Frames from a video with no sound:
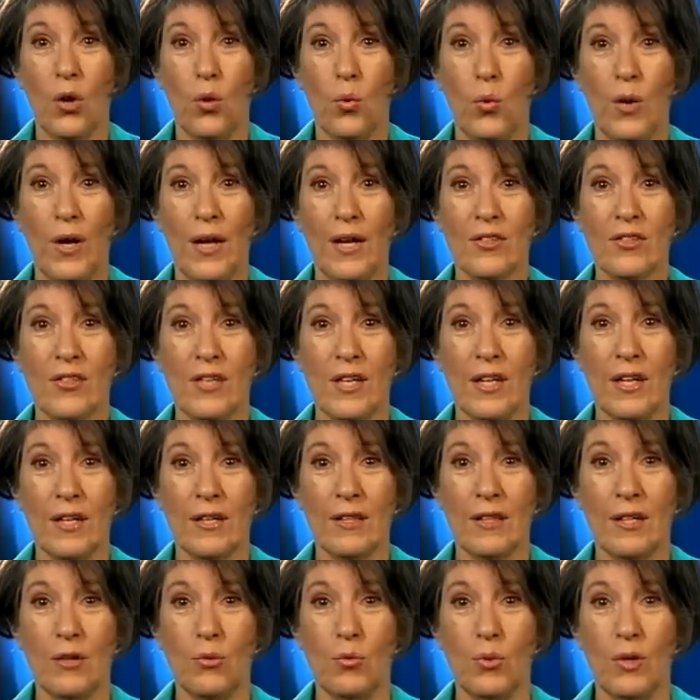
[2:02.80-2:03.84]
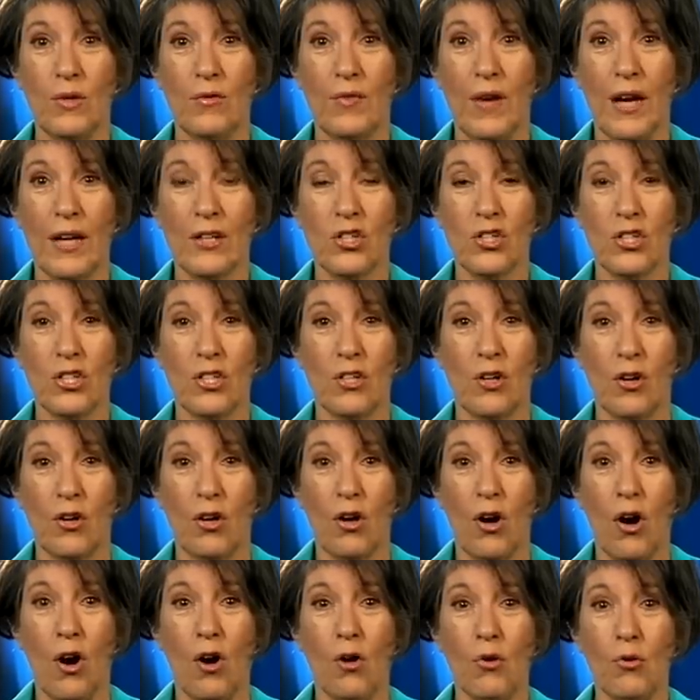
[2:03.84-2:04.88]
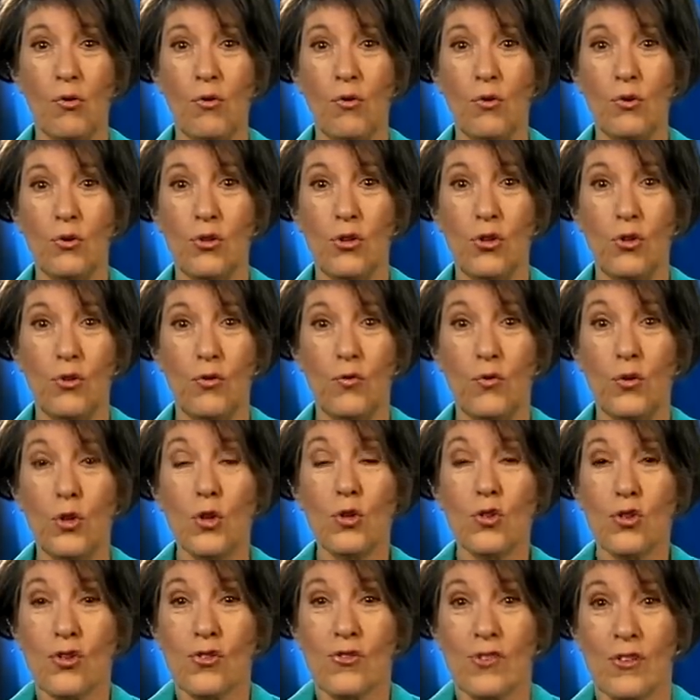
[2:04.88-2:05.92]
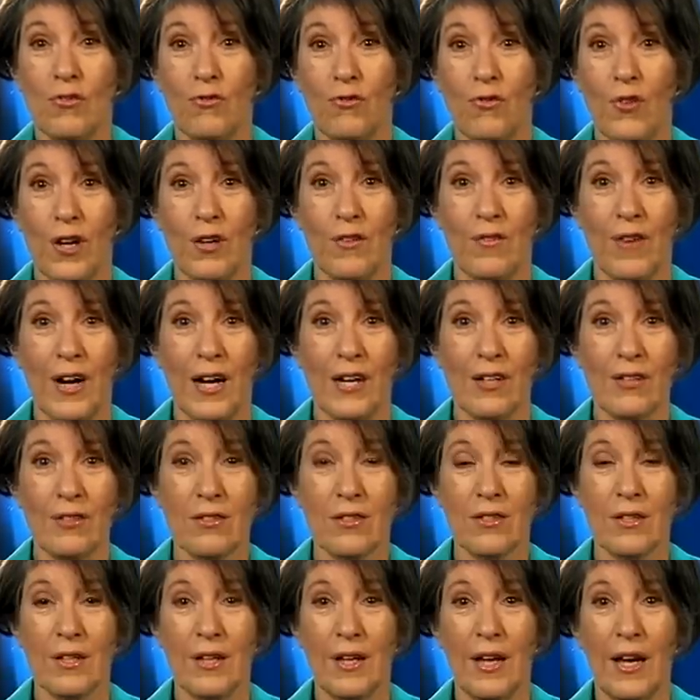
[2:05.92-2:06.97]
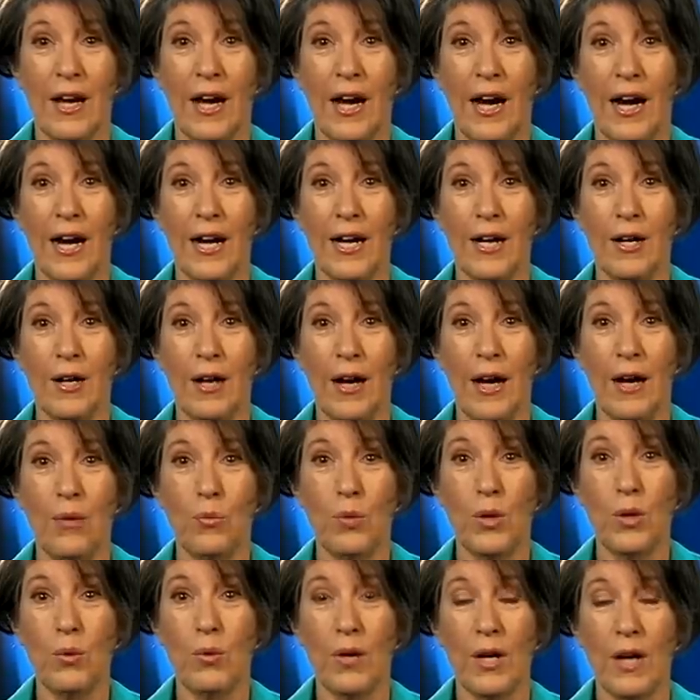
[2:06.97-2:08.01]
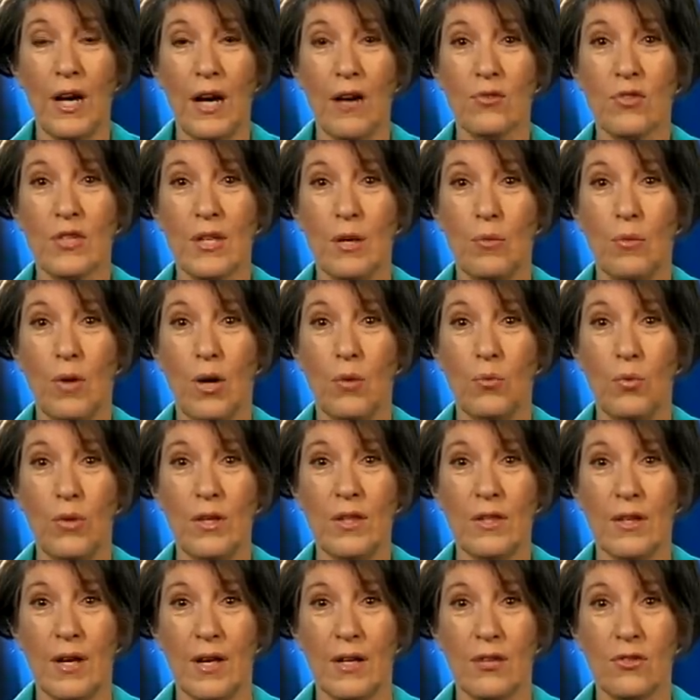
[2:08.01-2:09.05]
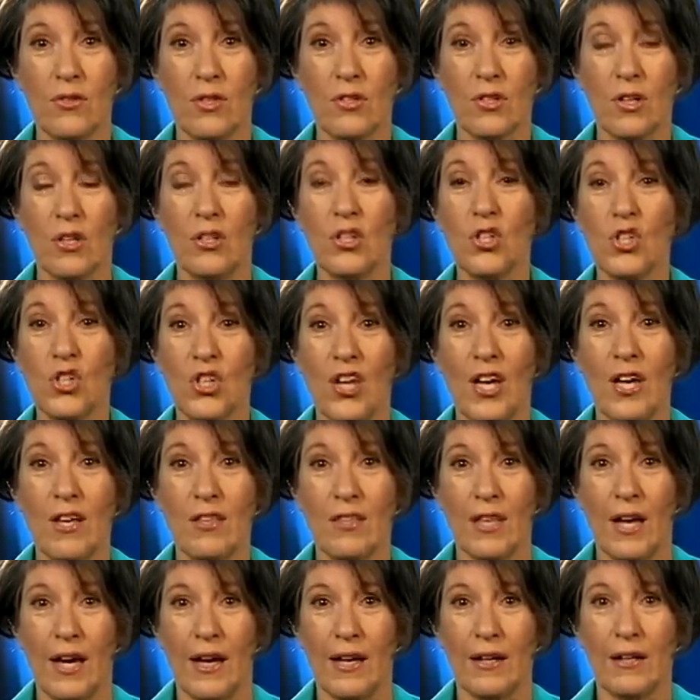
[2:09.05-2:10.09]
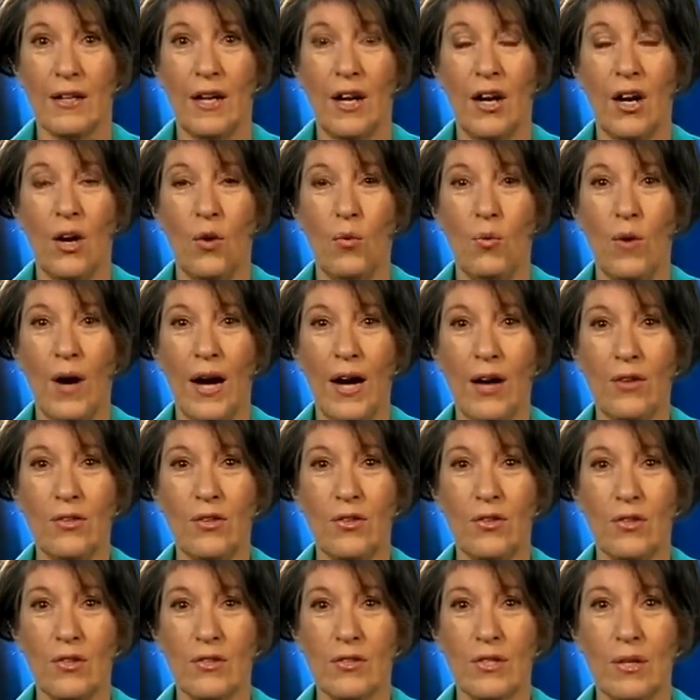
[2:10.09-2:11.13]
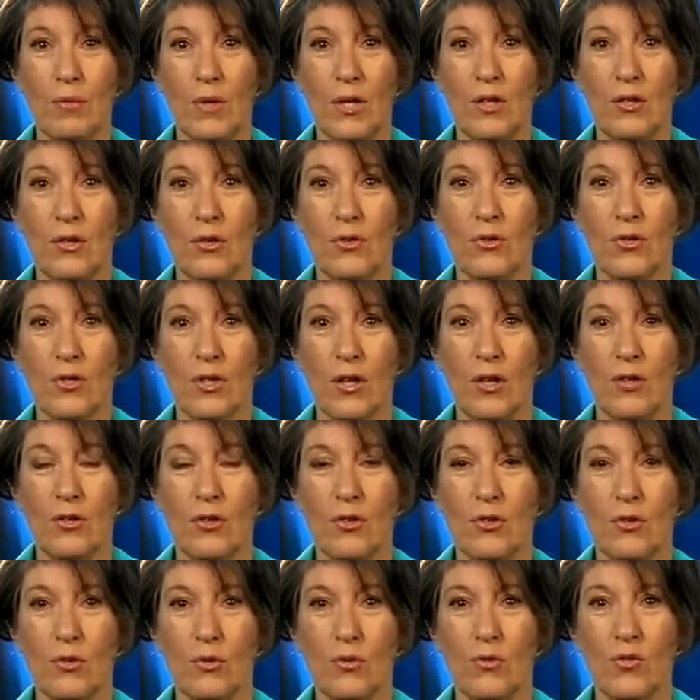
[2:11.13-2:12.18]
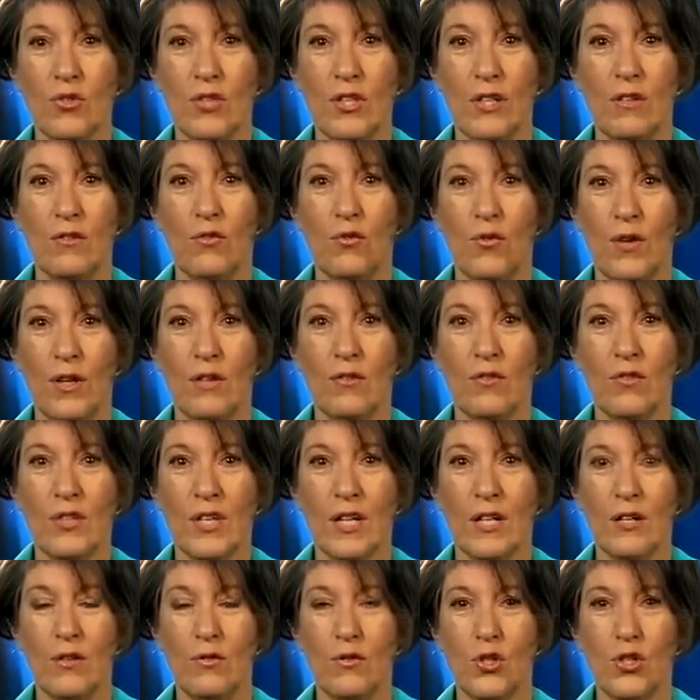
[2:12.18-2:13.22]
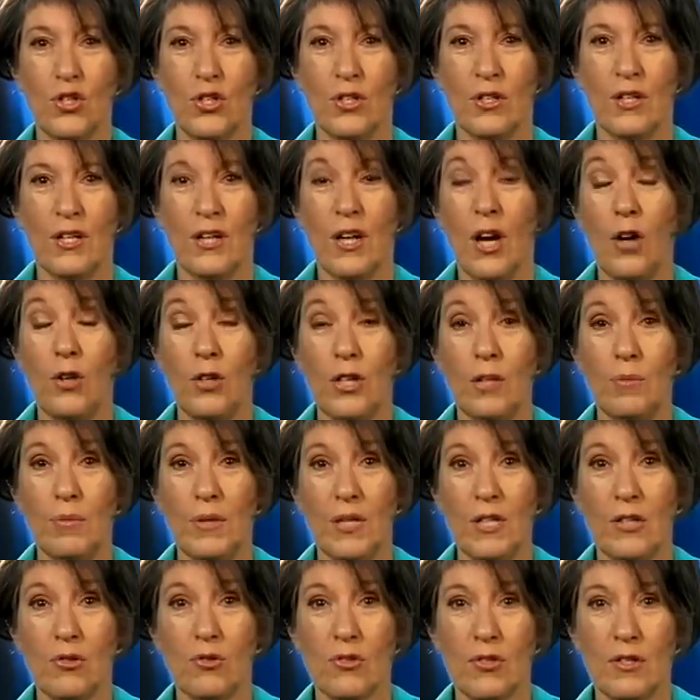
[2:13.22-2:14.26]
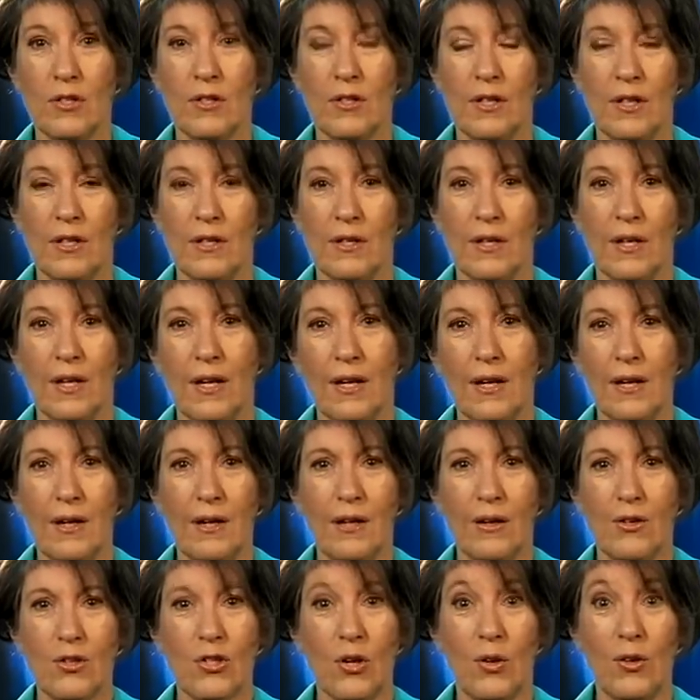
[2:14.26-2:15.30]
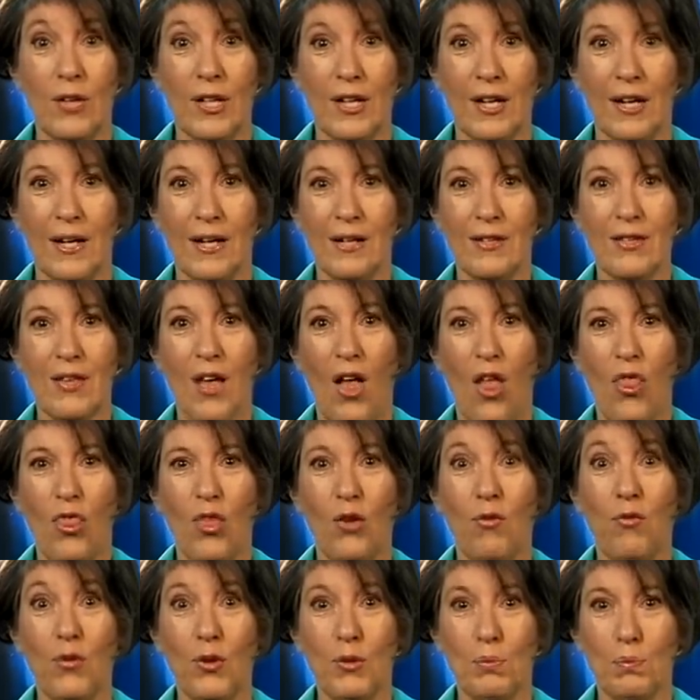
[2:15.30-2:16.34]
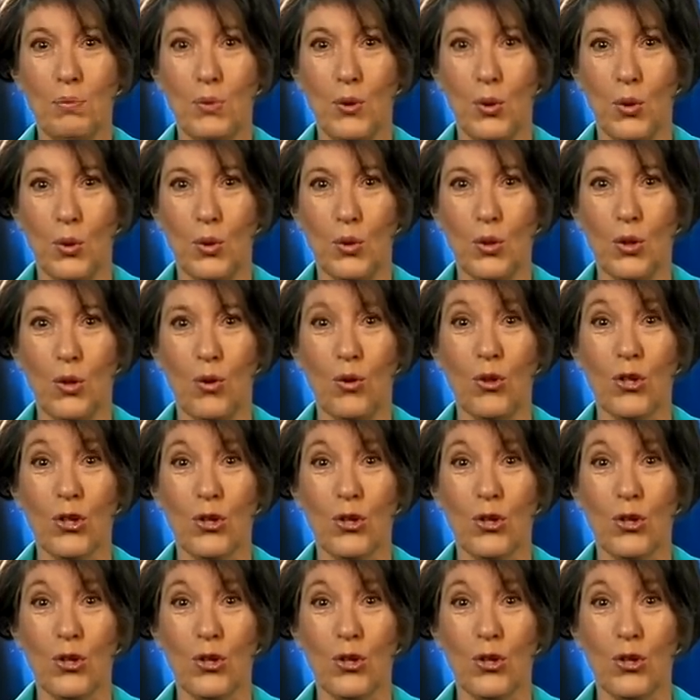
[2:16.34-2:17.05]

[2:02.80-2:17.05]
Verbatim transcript: we're seeing that we've actually got whole new futures in front of us, and we want to have someone with us that's going to share that, rather than someone who's going to sort of sit in front of television and only be interested in, sorry guys, the football or